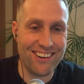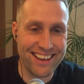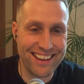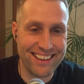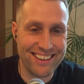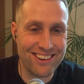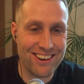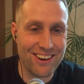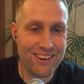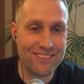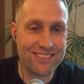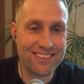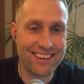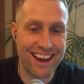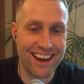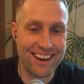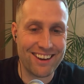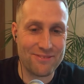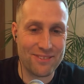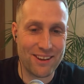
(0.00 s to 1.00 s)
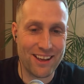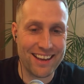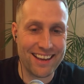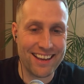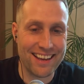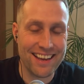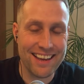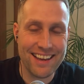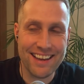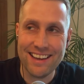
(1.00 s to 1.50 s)
on it. You know, kind of
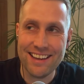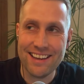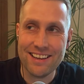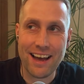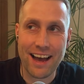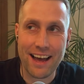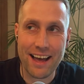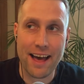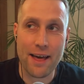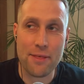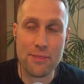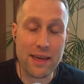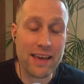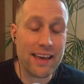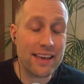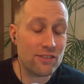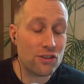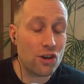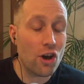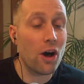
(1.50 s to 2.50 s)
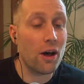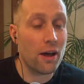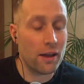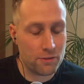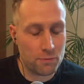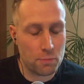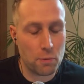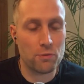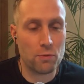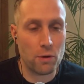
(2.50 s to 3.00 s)
like I think it's got.
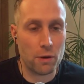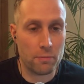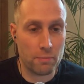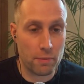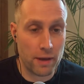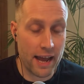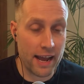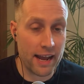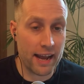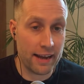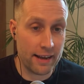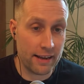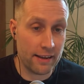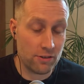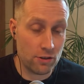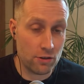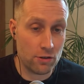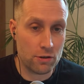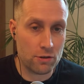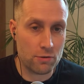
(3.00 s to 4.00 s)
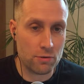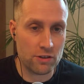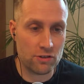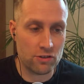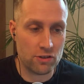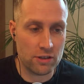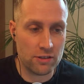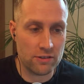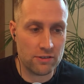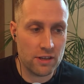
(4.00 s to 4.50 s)
I suppose what I'm getting at, and it's a good
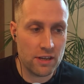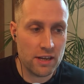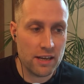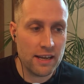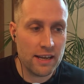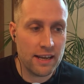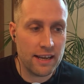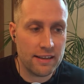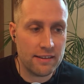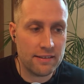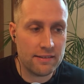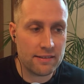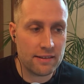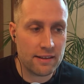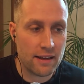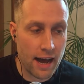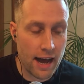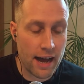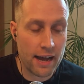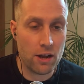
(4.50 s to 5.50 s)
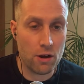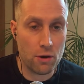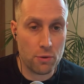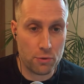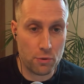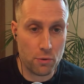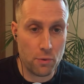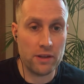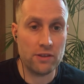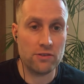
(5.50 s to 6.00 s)
question, is is I go
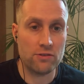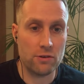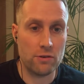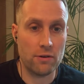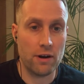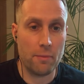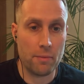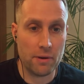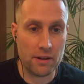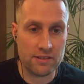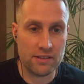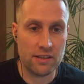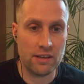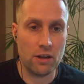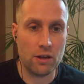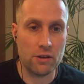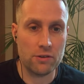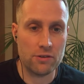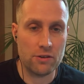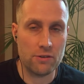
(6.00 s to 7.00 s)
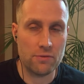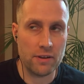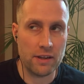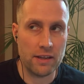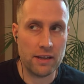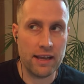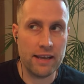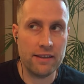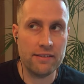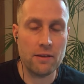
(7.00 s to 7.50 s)
through Instagram and I see a lot of stuff, and
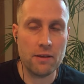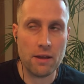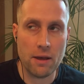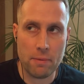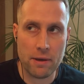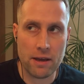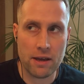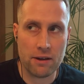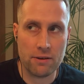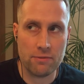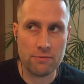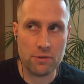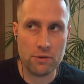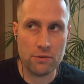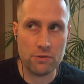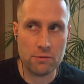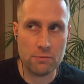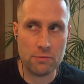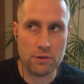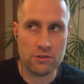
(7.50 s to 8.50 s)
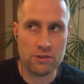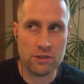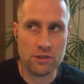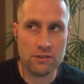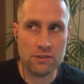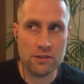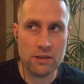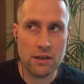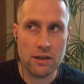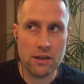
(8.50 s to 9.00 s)
it is a bit confusing. Which
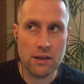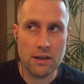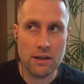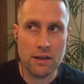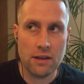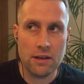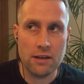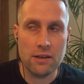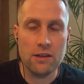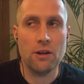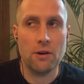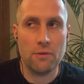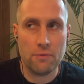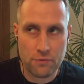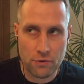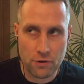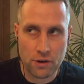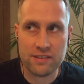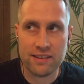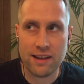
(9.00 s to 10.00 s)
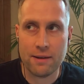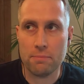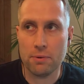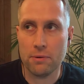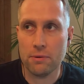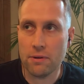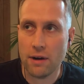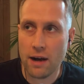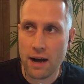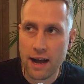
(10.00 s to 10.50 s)
is, you know, for
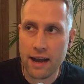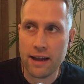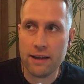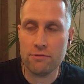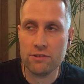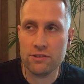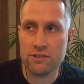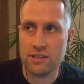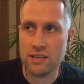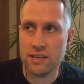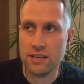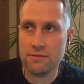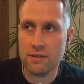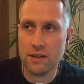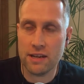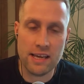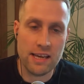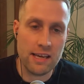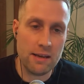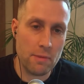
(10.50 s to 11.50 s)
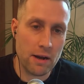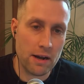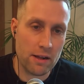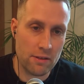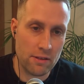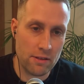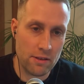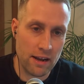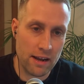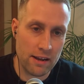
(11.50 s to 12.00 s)
example, I received an email
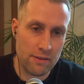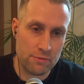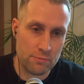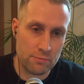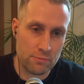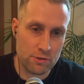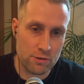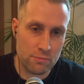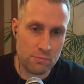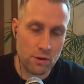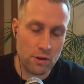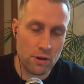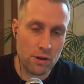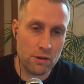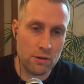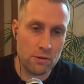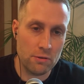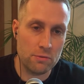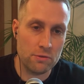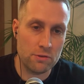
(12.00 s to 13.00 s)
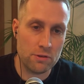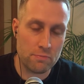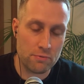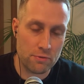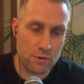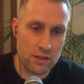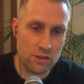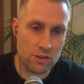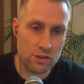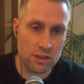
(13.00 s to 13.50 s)
the other day from someone who was a
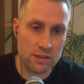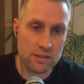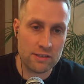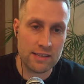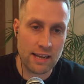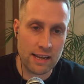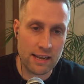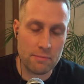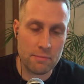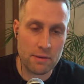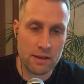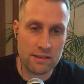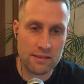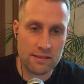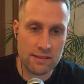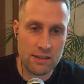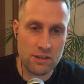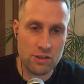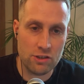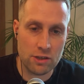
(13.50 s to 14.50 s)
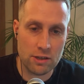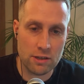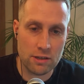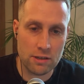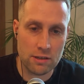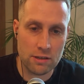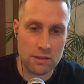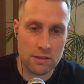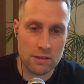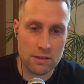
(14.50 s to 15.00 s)
preacher selling me a
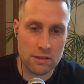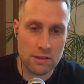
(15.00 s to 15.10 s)
T-shirt,